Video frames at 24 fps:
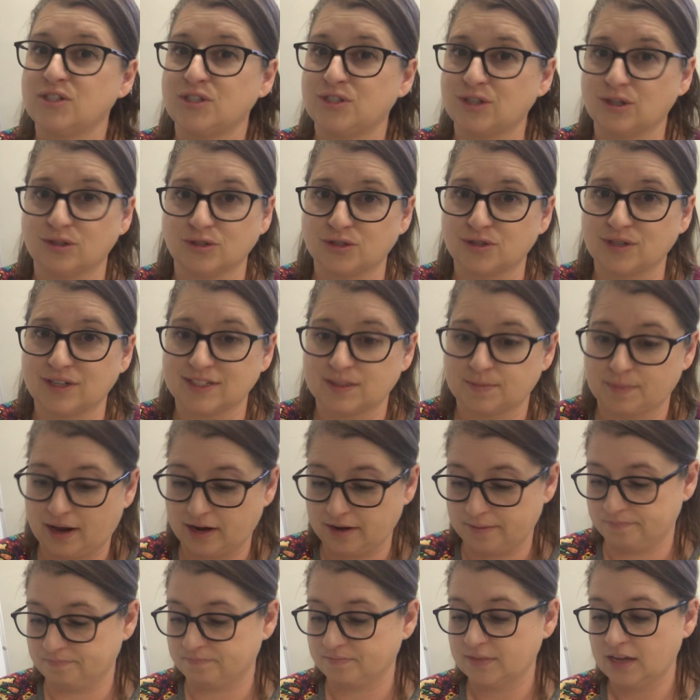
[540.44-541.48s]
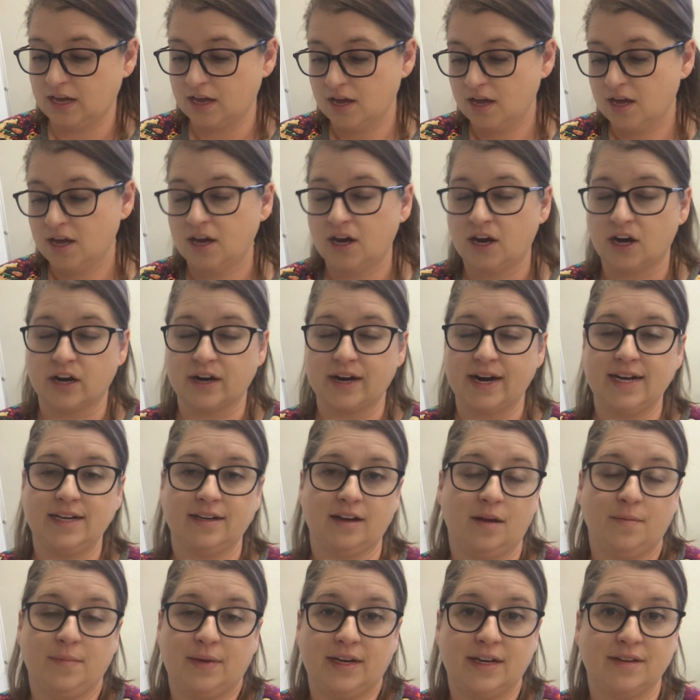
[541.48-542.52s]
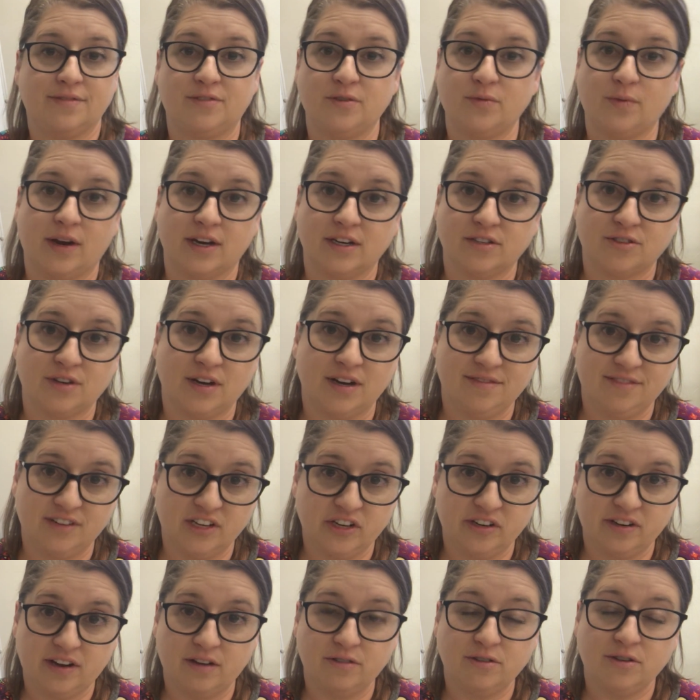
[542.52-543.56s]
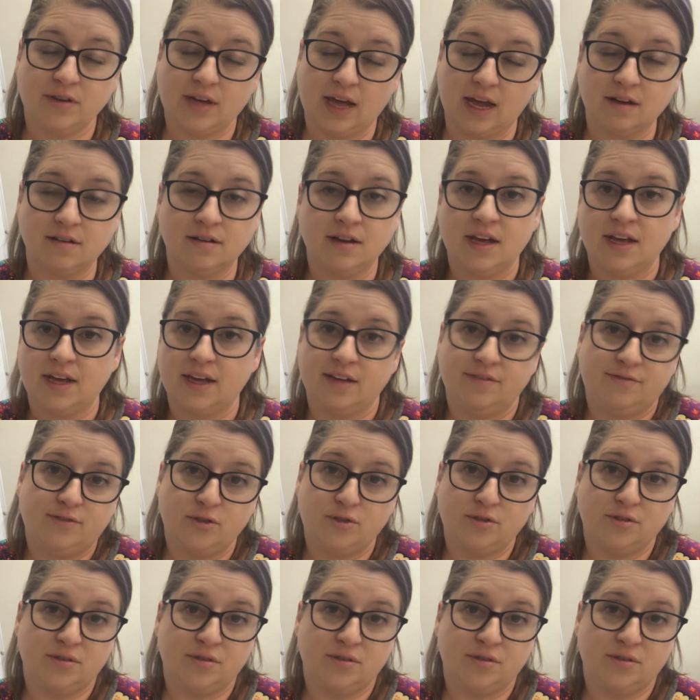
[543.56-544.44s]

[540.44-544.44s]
don't stress about it. All right. I mean, if you want to try to figure it out, you can. If you